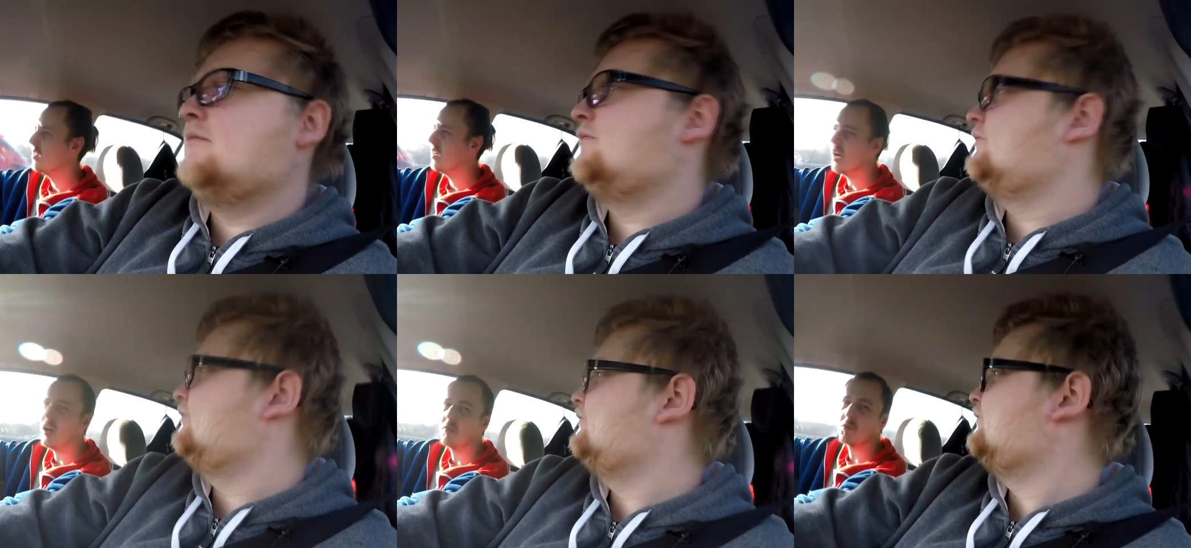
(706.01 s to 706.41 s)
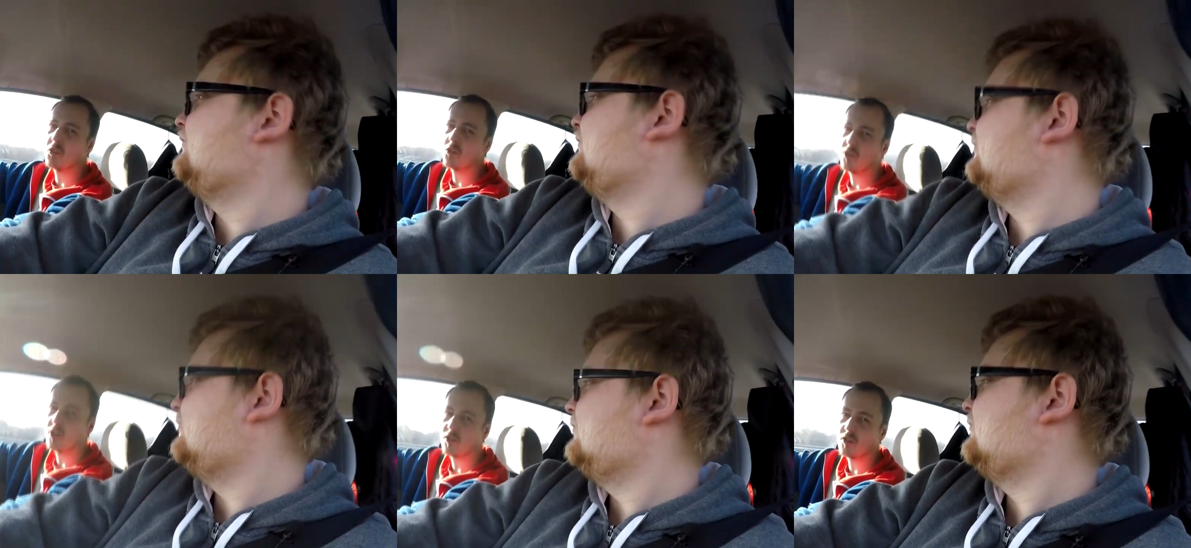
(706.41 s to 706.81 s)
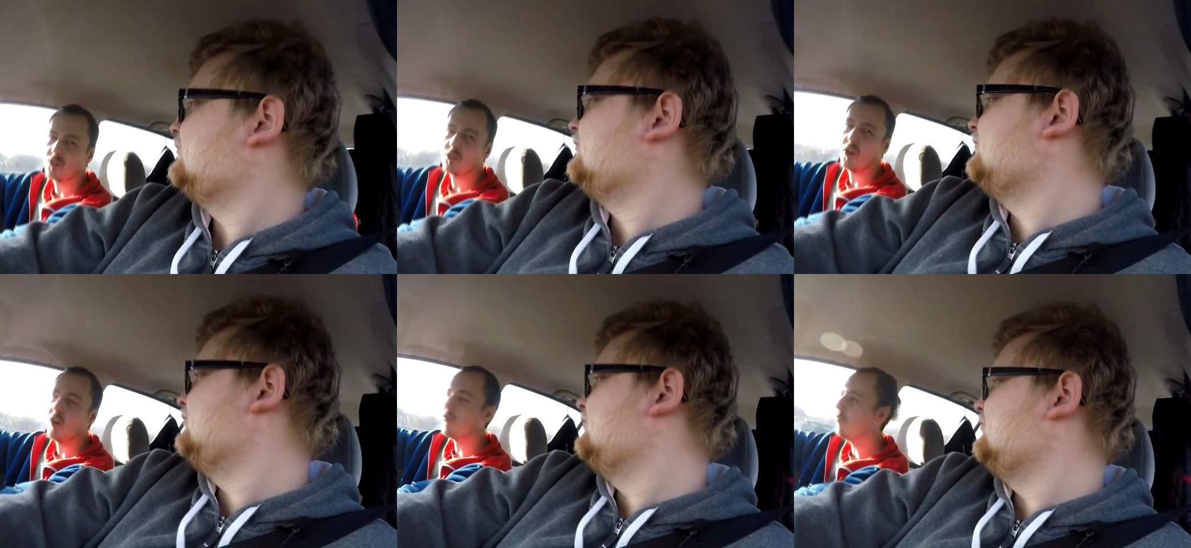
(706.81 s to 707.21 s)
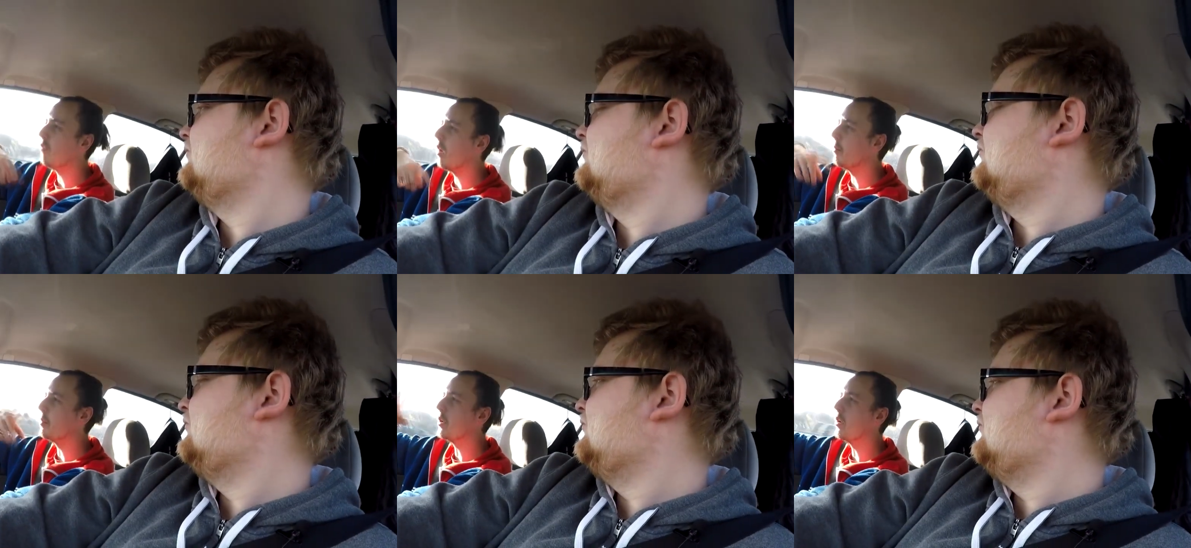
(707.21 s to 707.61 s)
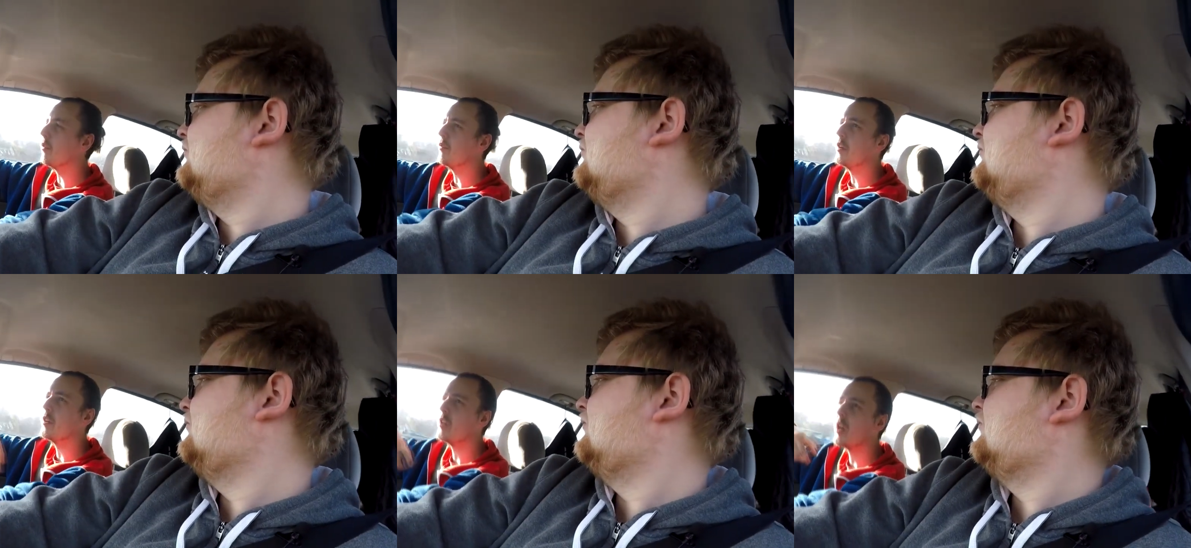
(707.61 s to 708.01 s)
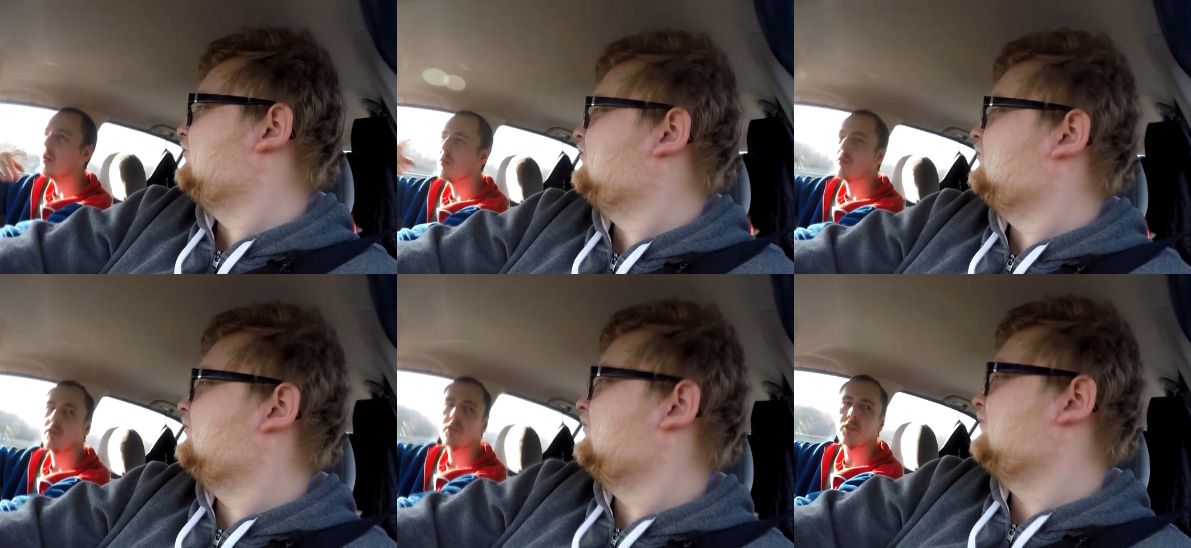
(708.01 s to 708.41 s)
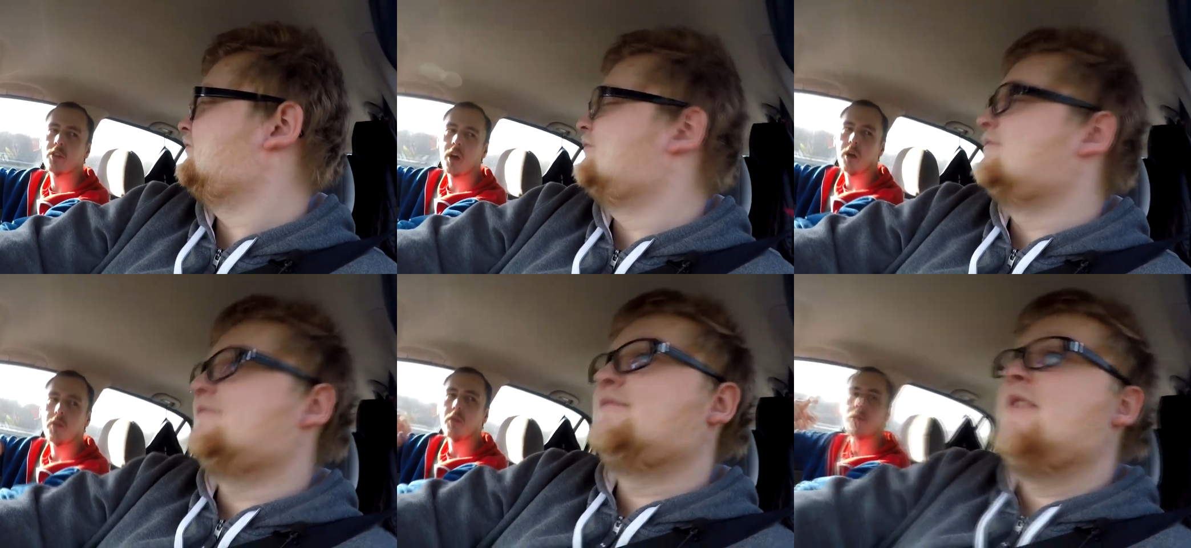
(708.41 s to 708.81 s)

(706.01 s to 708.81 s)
Speaker 1: I'm just going to sort of grab your video. So.